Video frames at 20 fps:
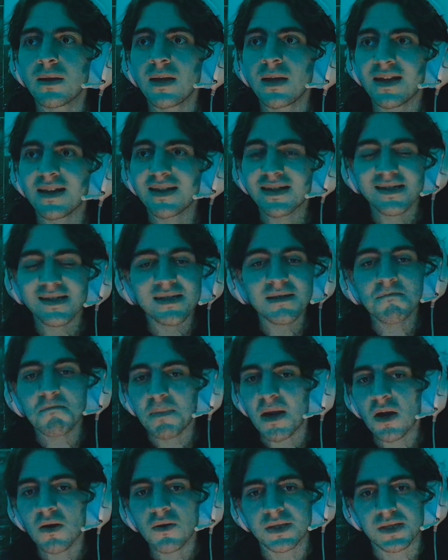this is
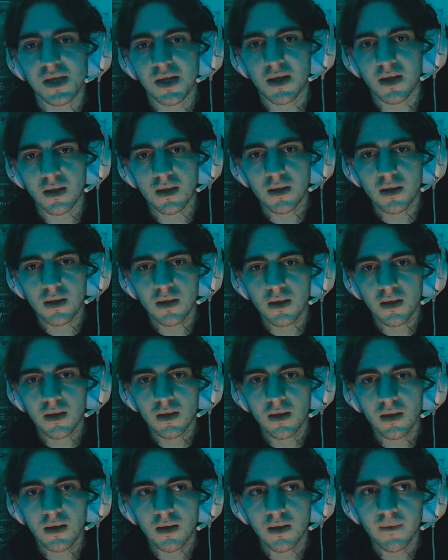embarrassing.
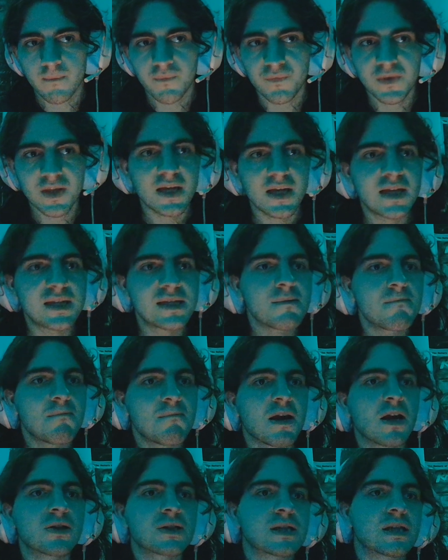It's
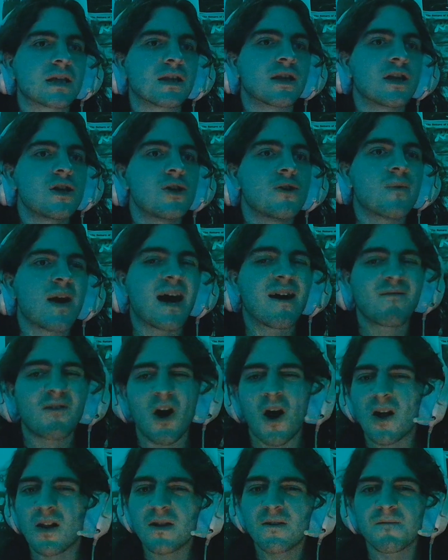embarrassing that you have
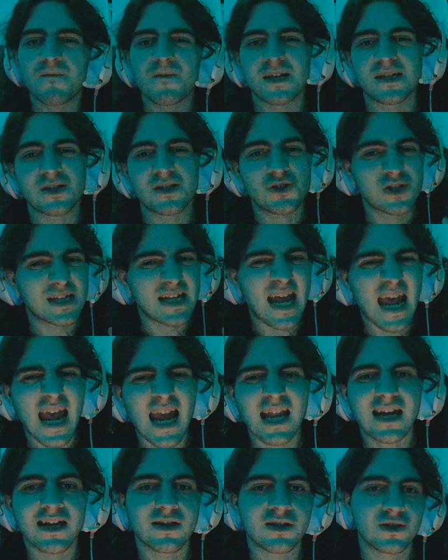all of this just
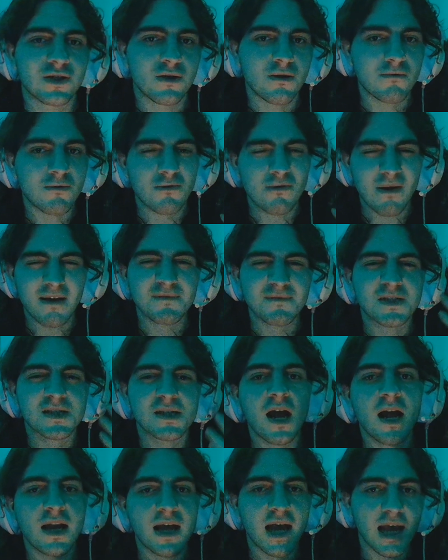handed to you. You have
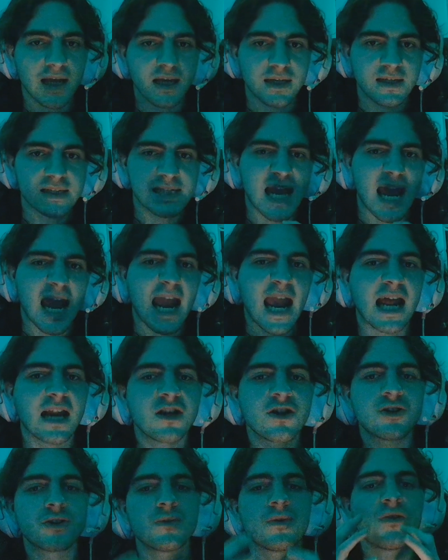Scott Adkins handed
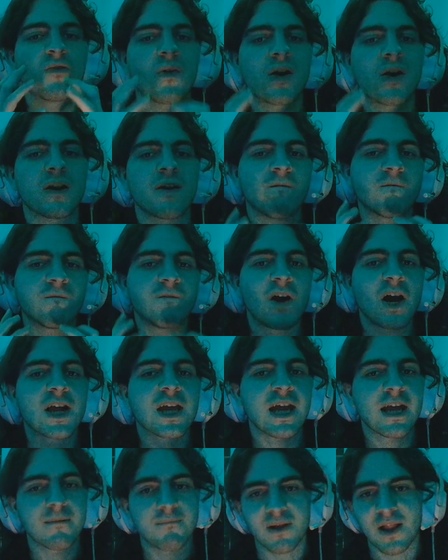to you on a
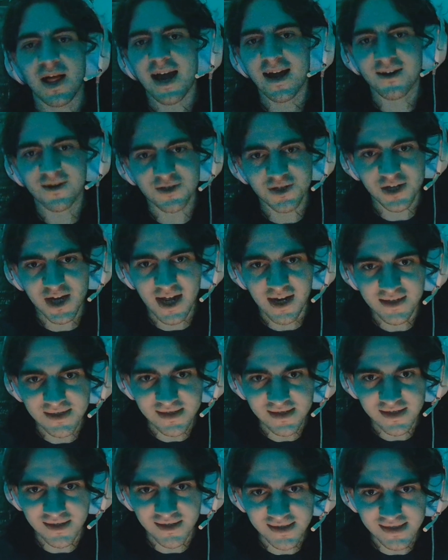fucking platter, Chad
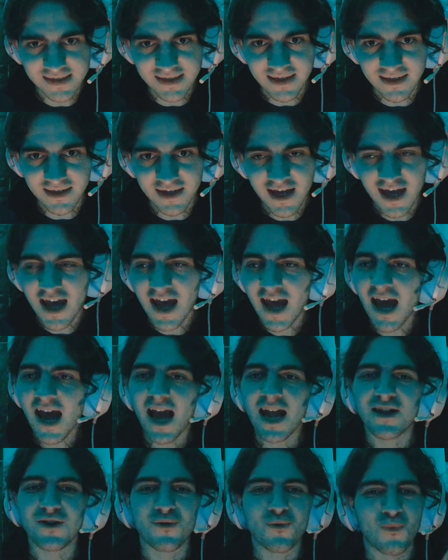Stahelski.
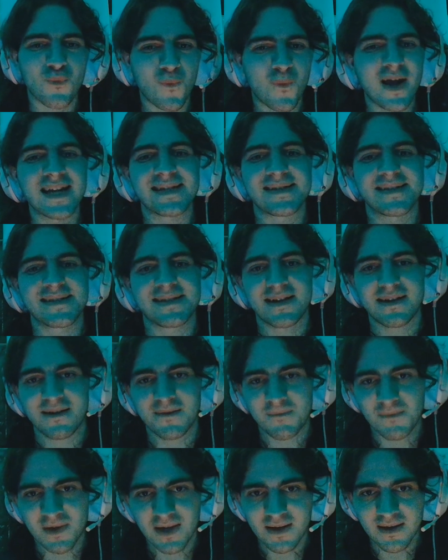And you wasted him.
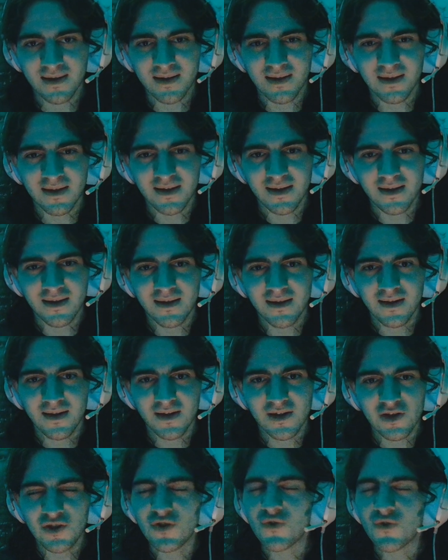
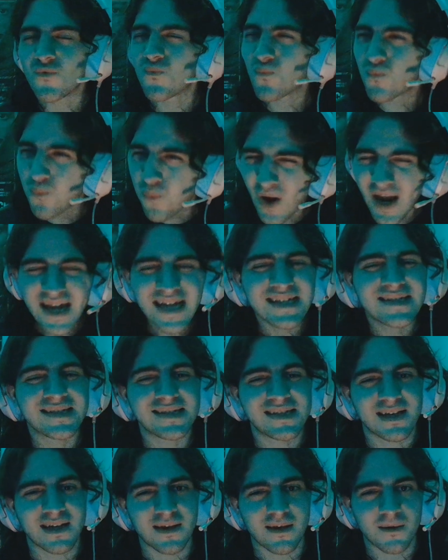You
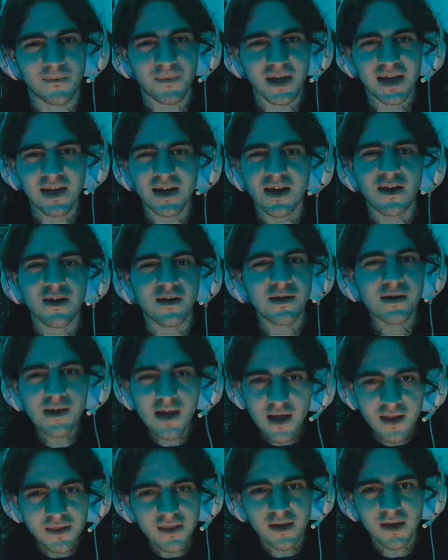wasted him in a
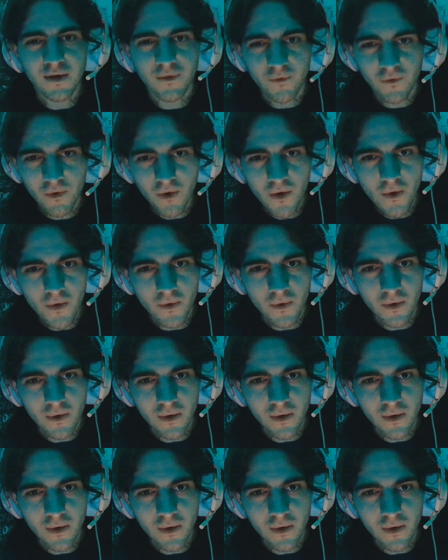nothing role.